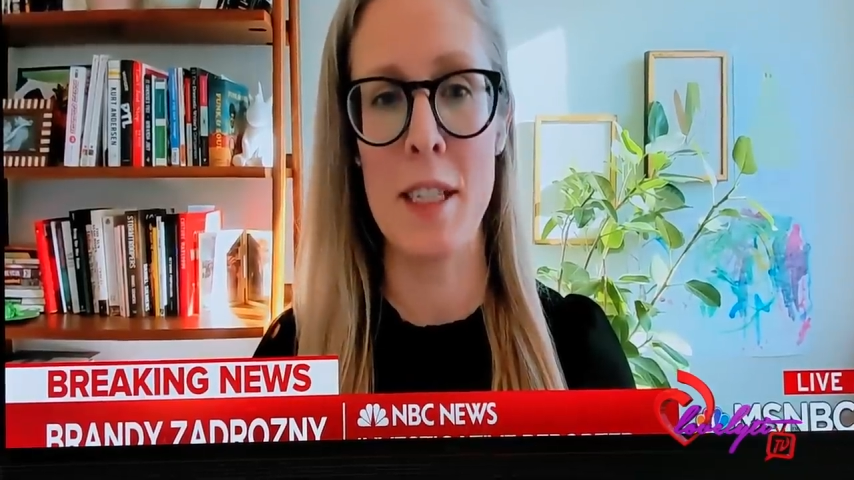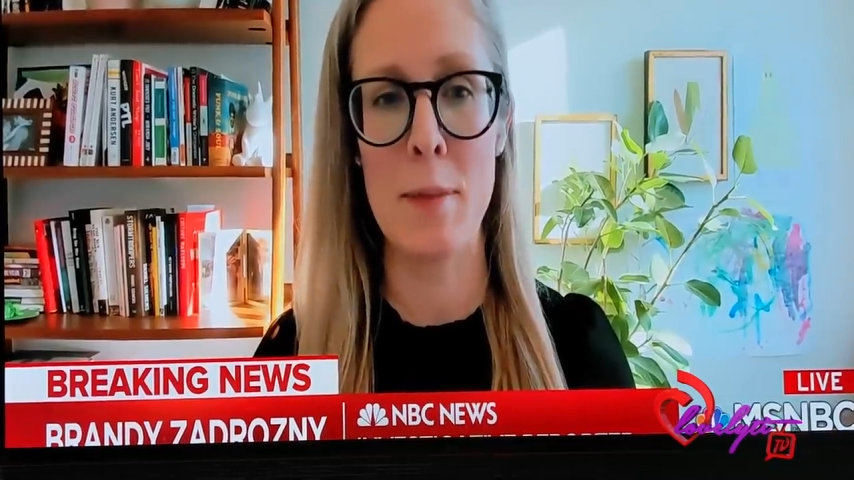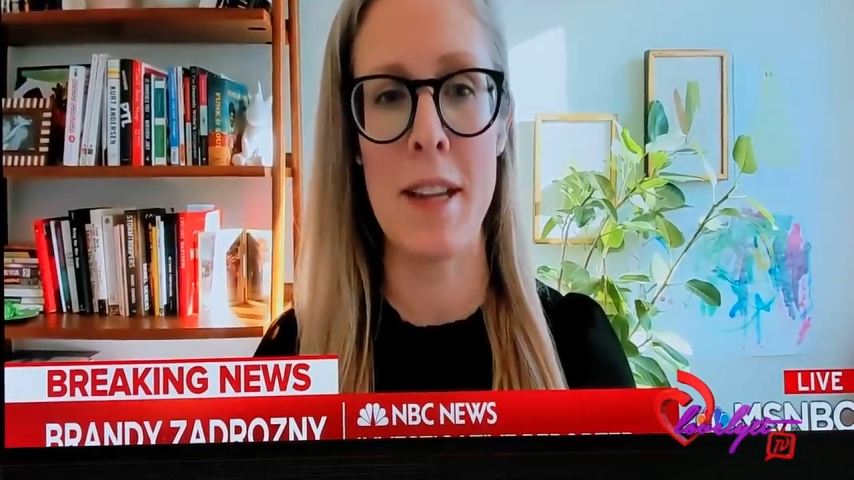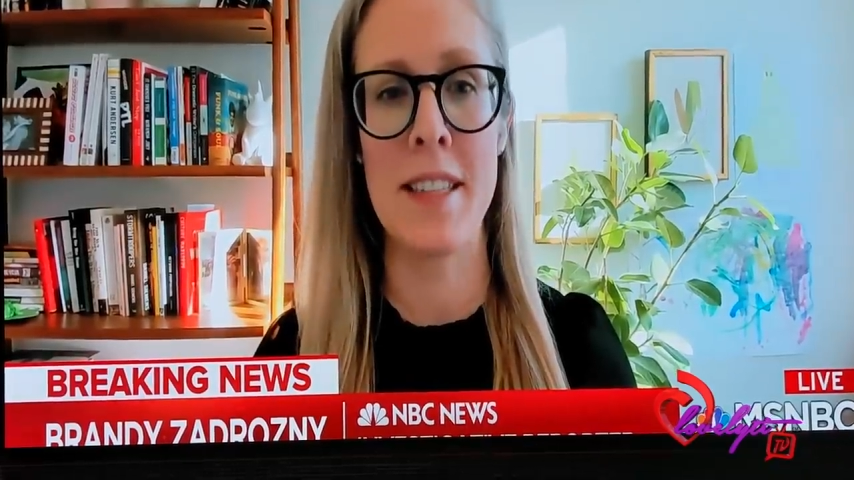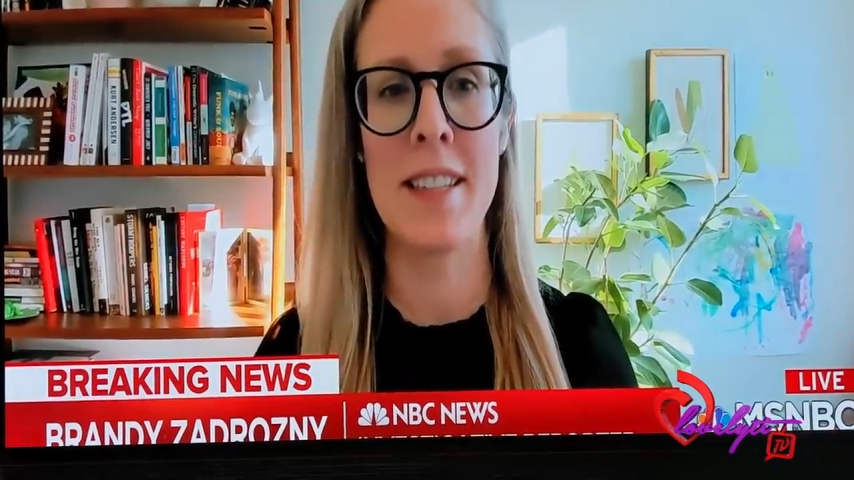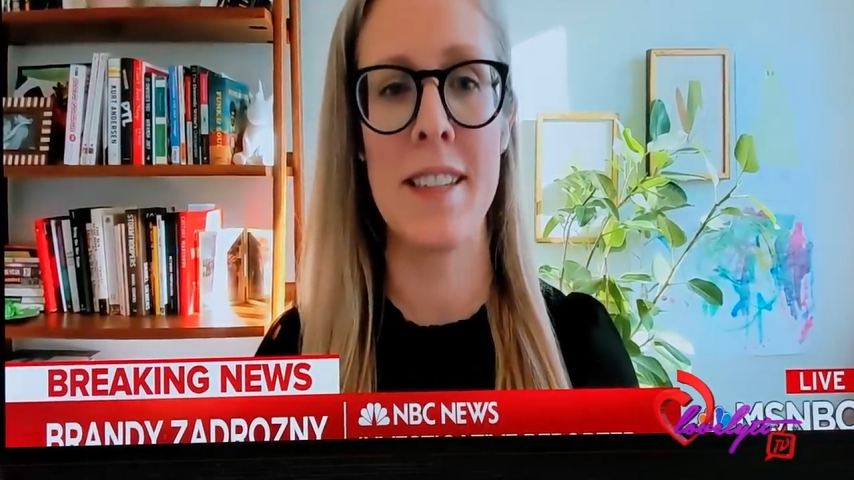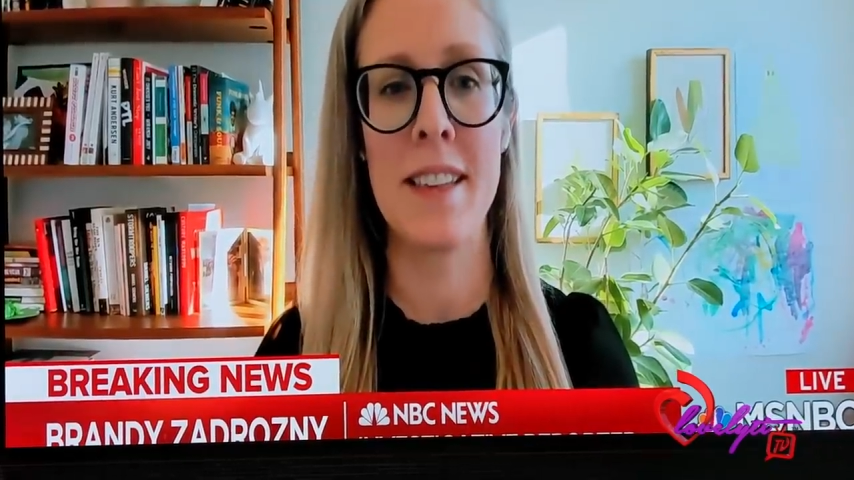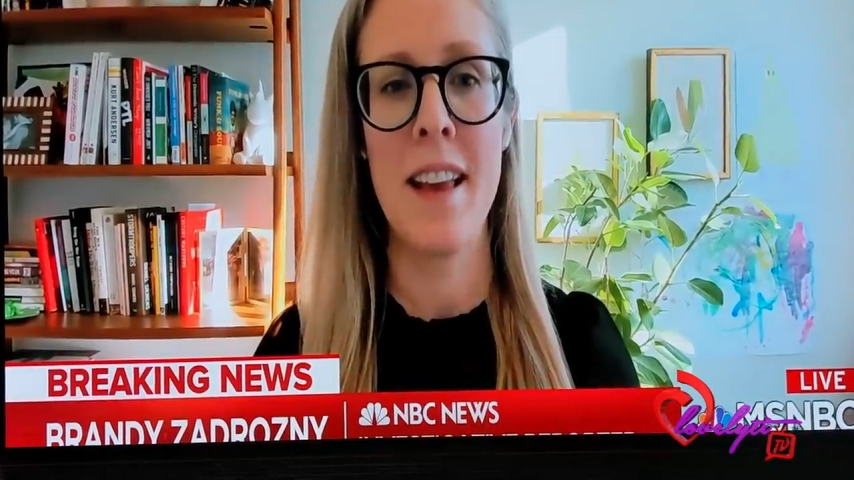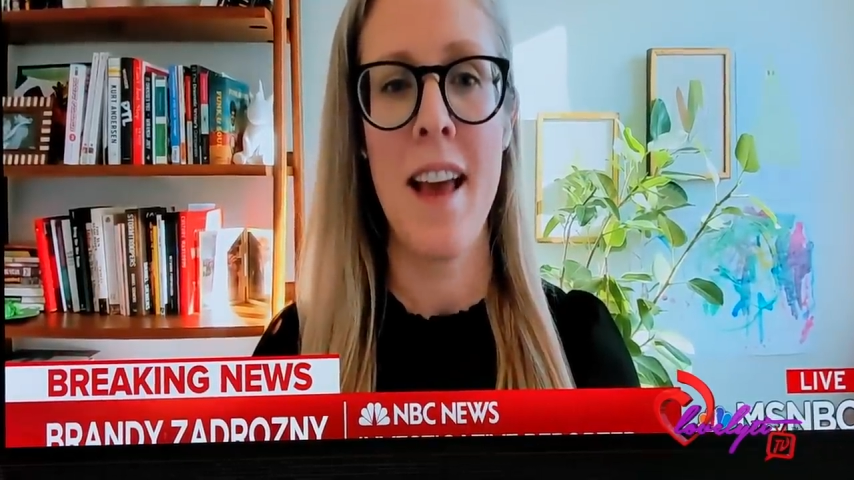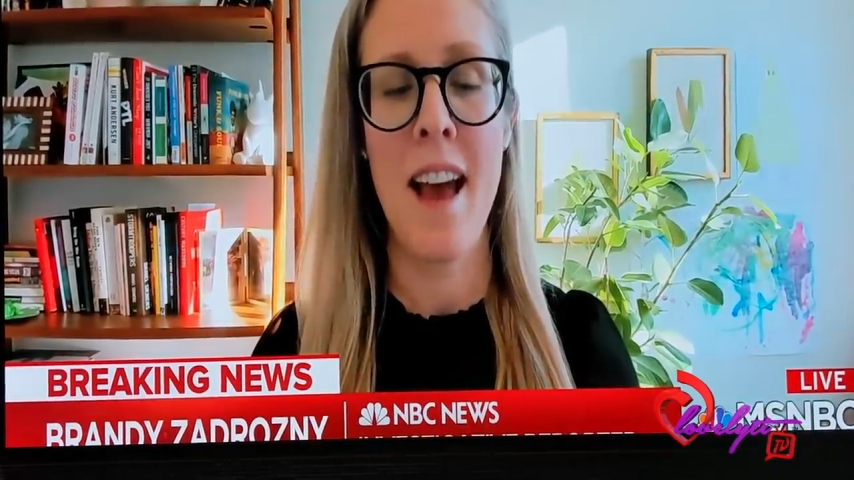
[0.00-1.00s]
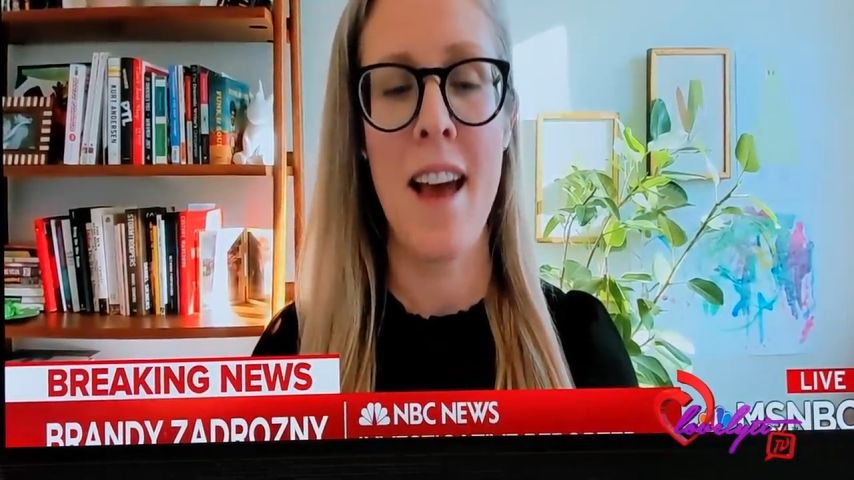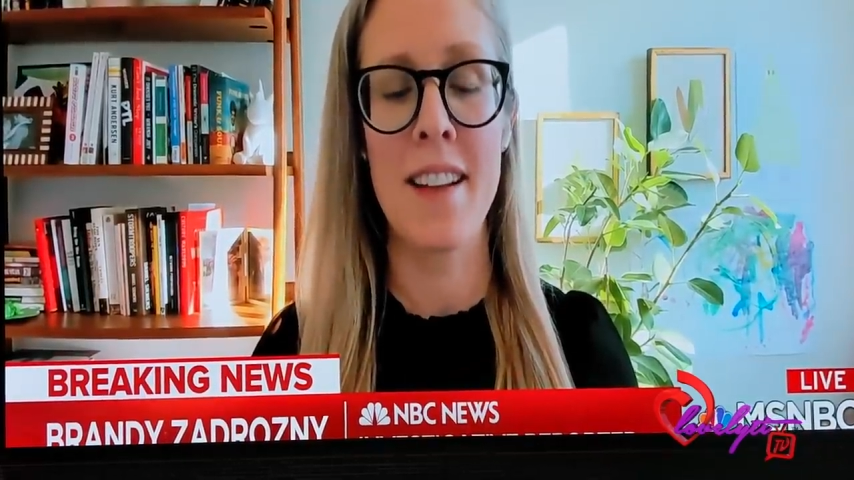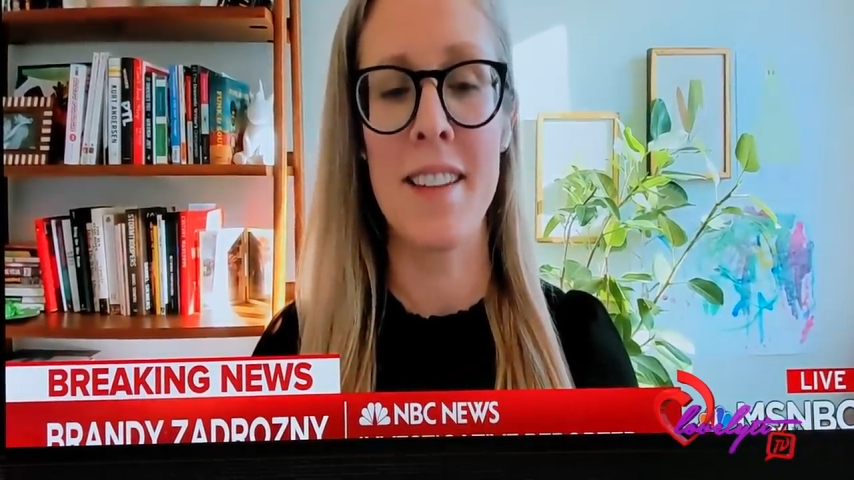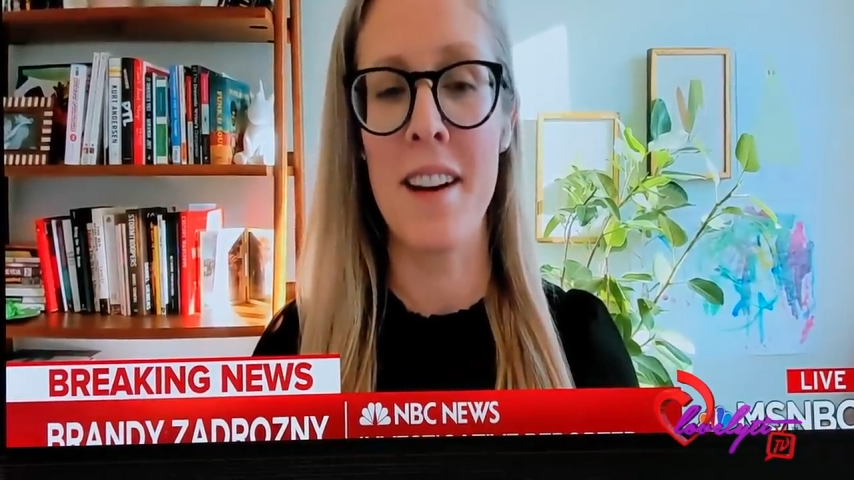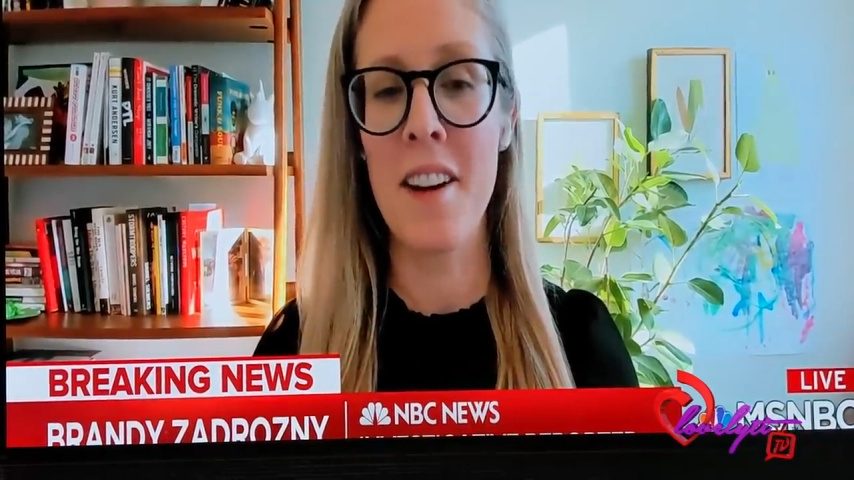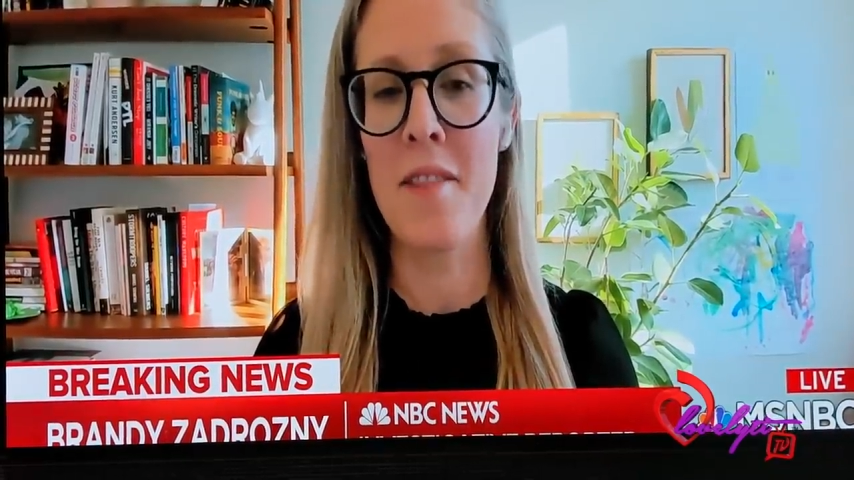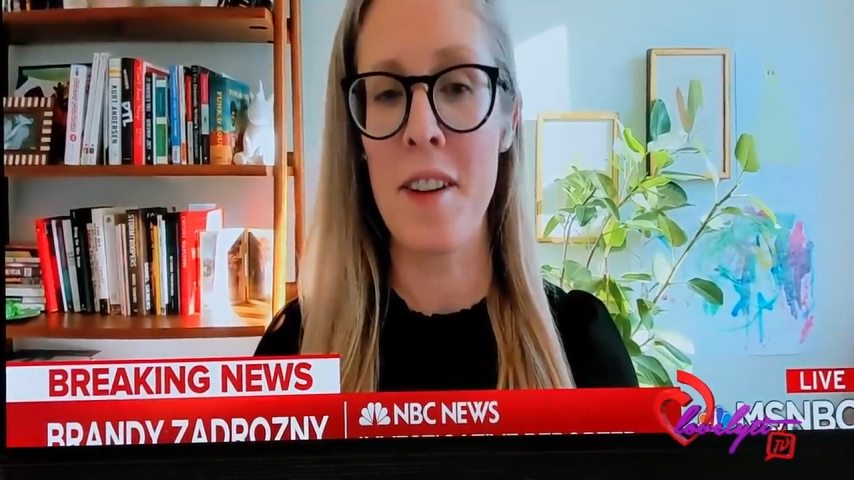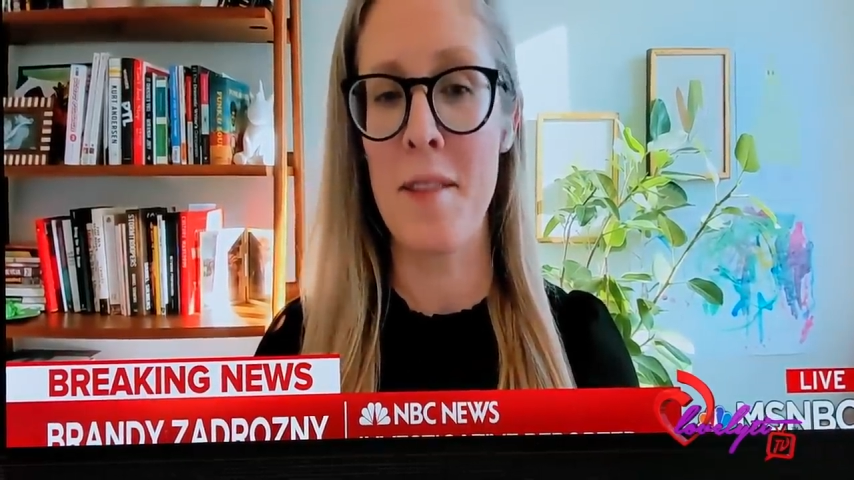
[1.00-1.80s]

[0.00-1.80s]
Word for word: spaces, and it's not a fun